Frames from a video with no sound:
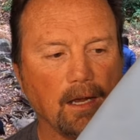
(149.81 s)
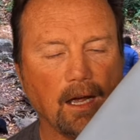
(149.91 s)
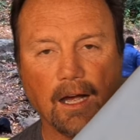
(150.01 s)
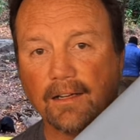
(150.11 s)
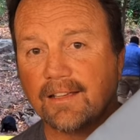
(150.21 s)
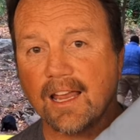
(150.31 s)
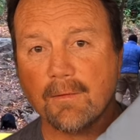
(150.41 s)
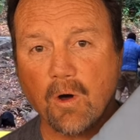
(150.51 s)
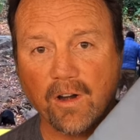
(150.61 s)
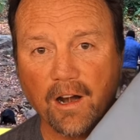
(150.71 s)
Uh, take
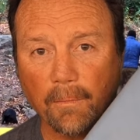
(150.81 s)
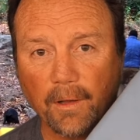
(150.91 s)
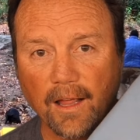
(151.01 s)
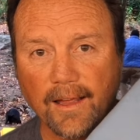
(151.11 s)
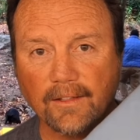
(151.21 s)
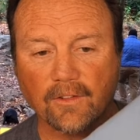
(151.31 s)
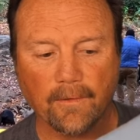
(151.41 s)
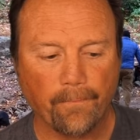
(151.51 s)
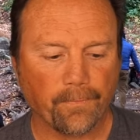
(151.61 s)
them on airplanes.